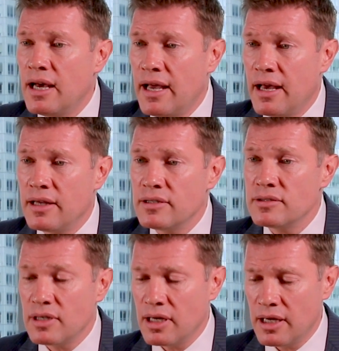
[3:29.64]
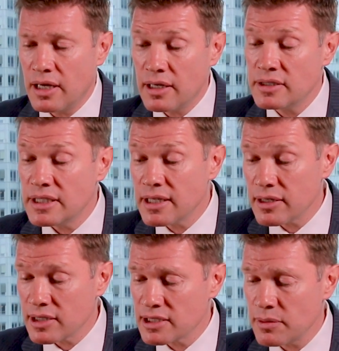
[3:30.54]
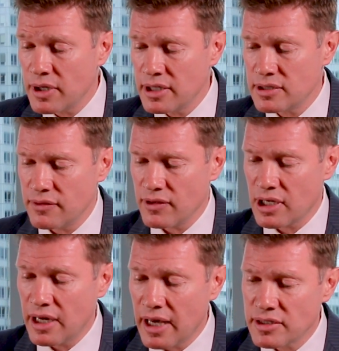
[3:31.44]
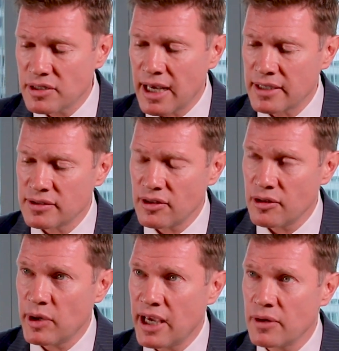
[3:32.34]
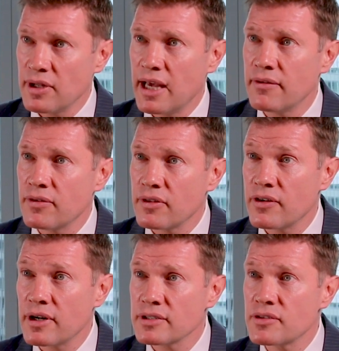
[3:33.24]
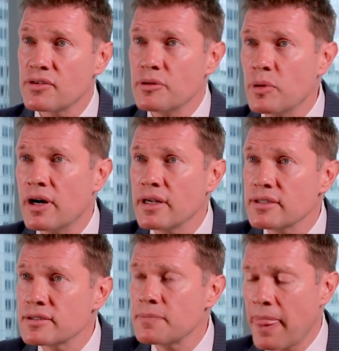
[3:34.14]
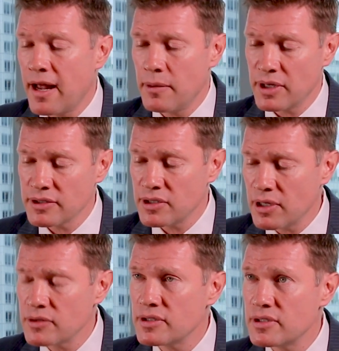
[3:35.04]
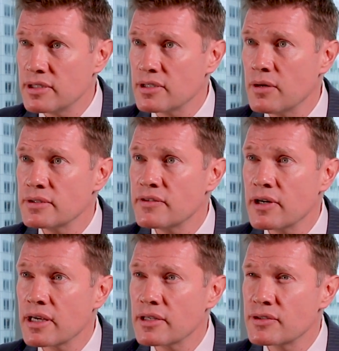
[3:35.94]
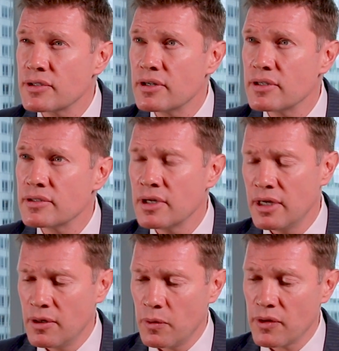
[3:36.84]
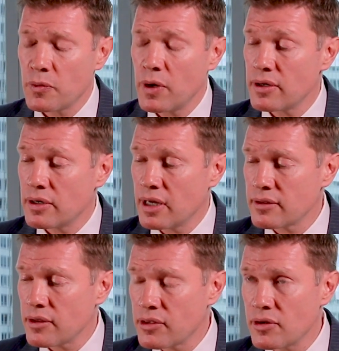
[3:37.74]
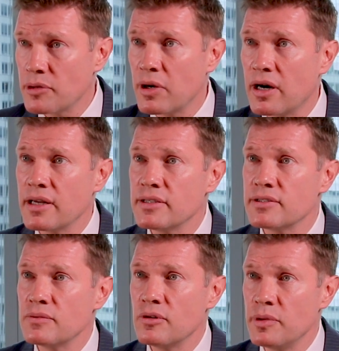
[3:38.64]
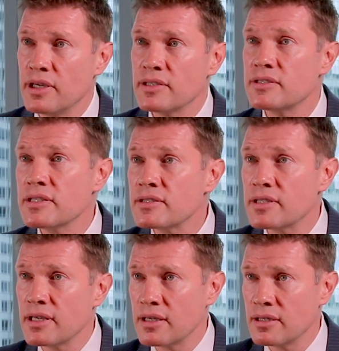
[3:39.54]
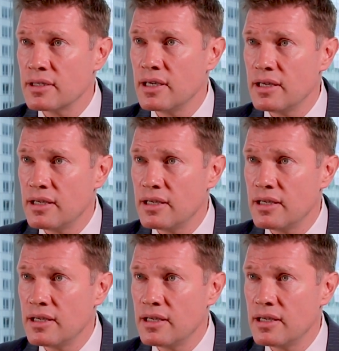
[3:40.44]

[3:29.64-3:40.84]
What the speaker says: and a detailed explanation of the contracts that the bank will have with various third parties, because the OCC is always very concerned with whether or not the third parties that will be assisting